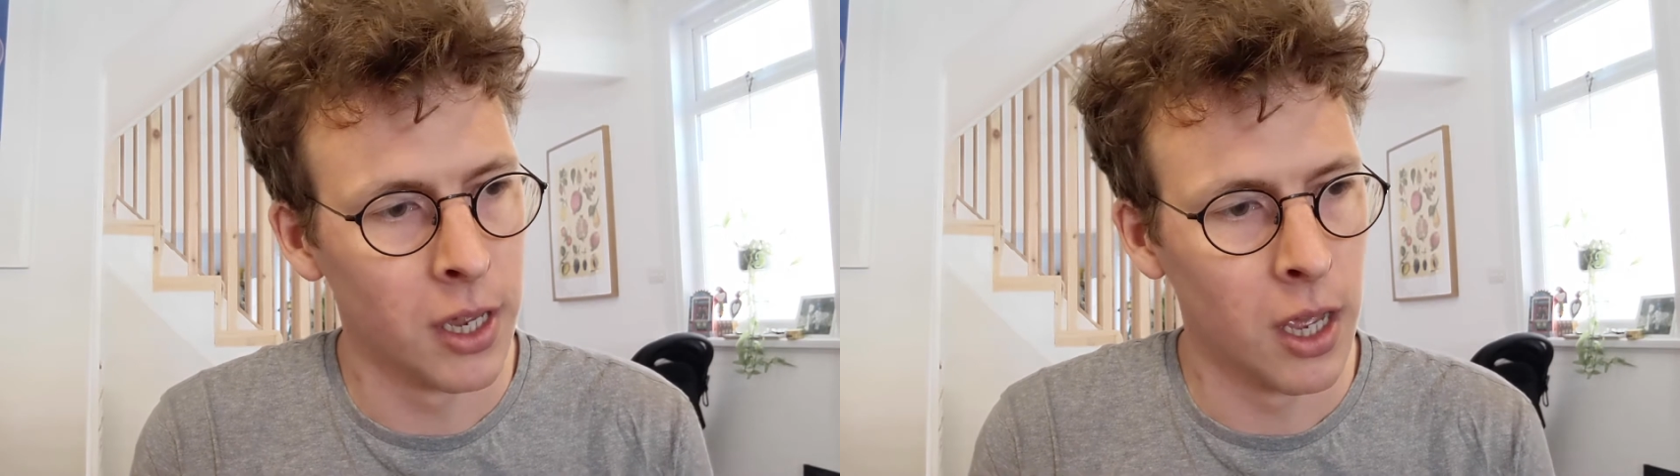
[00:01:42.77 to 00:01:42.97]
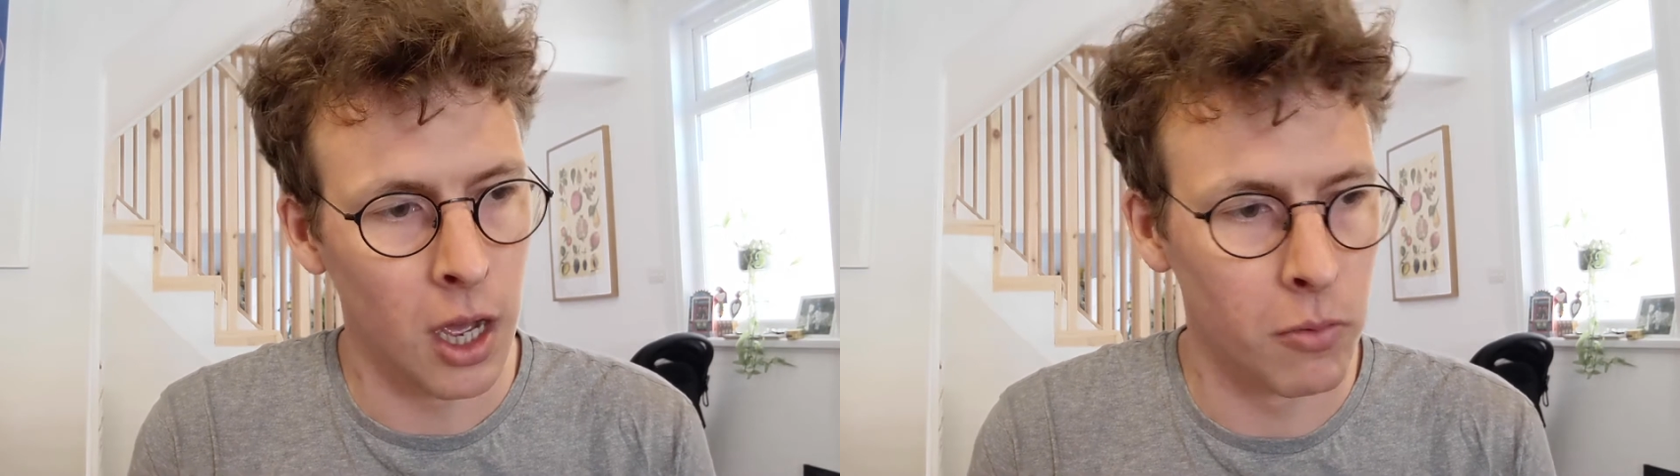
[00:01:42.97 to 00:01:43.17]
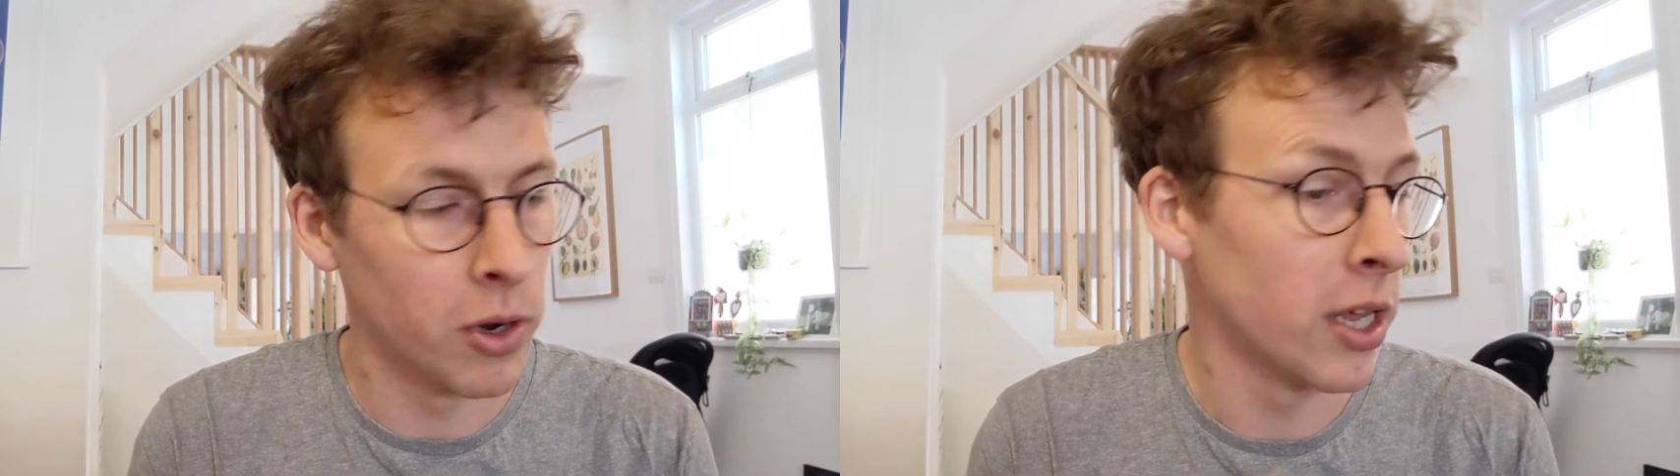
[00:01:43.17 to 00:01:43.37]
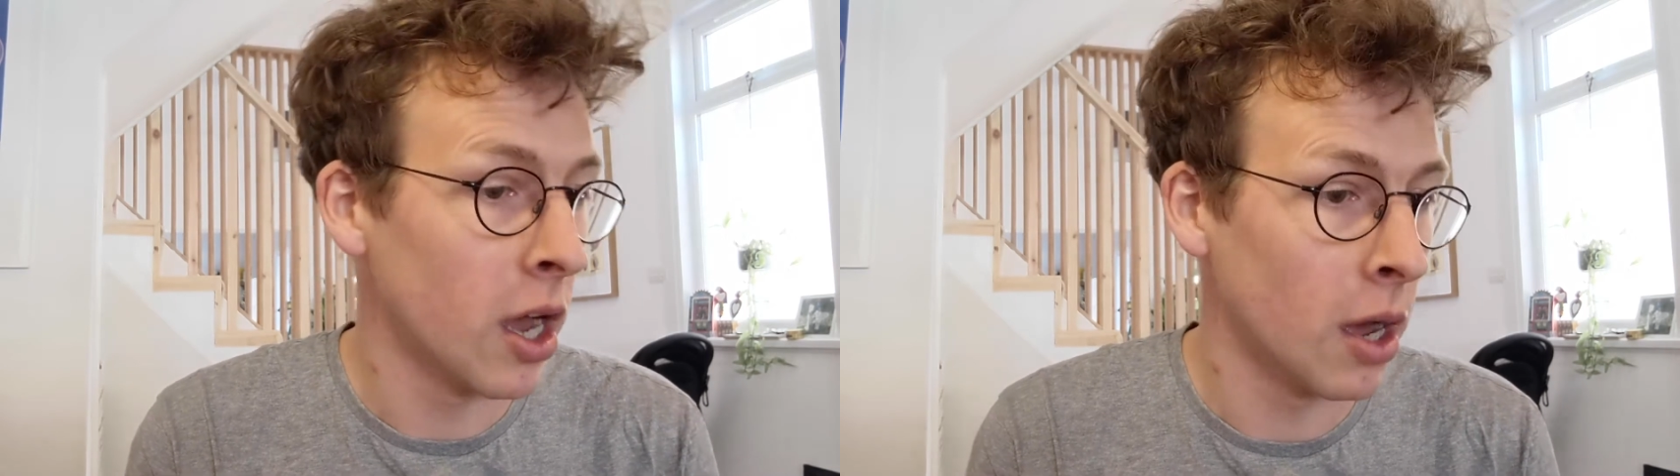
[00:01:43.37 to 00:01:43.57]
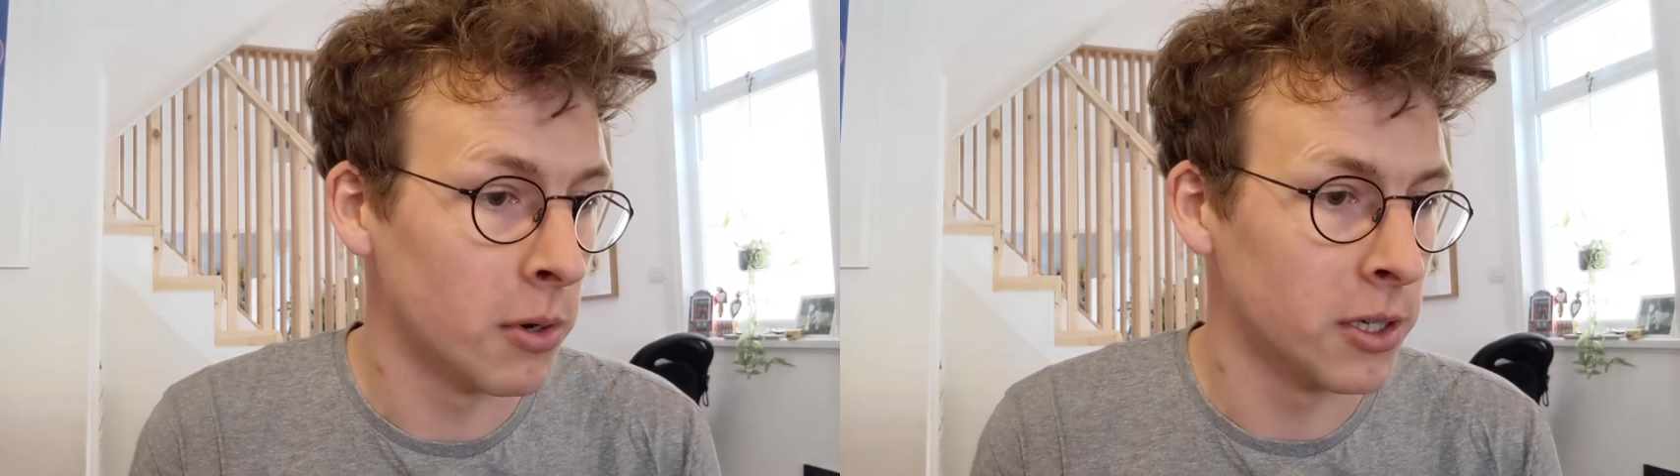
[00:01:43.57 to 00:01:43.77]
are really
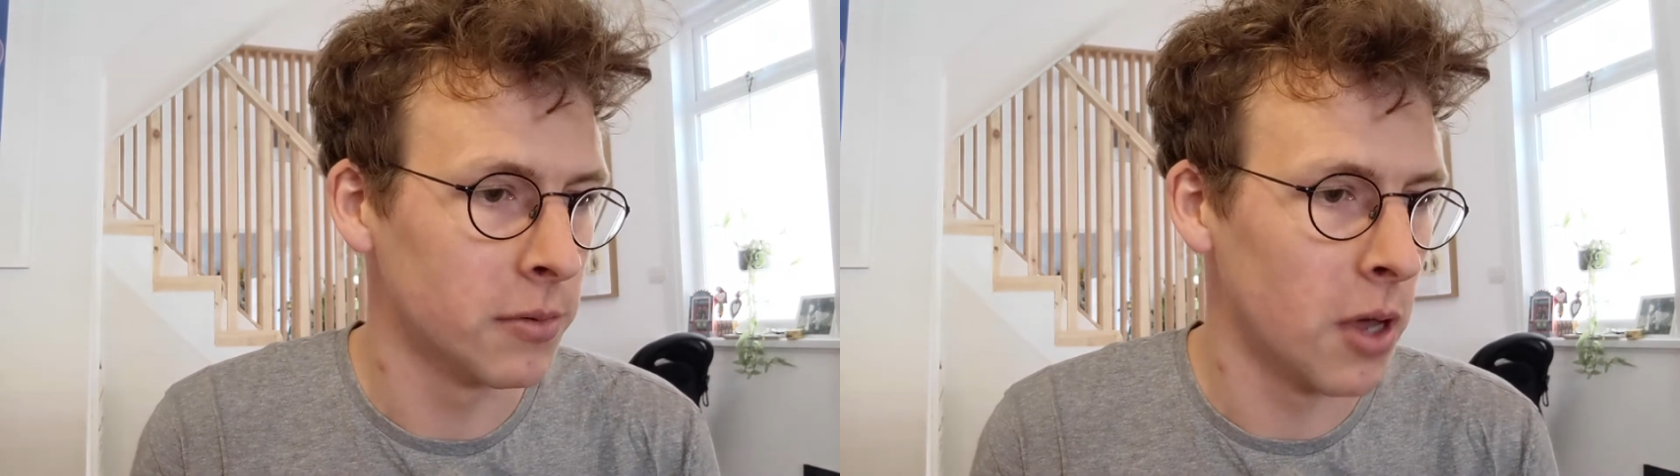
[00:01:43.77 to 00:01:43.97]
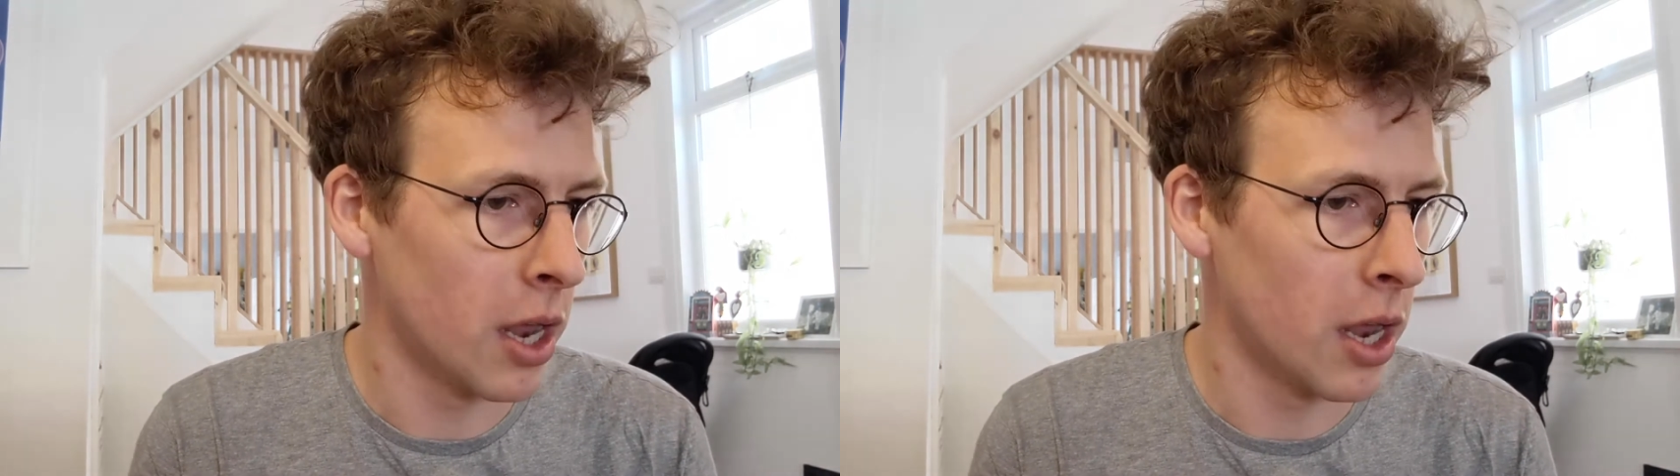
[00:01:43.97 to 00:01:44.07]
harmless.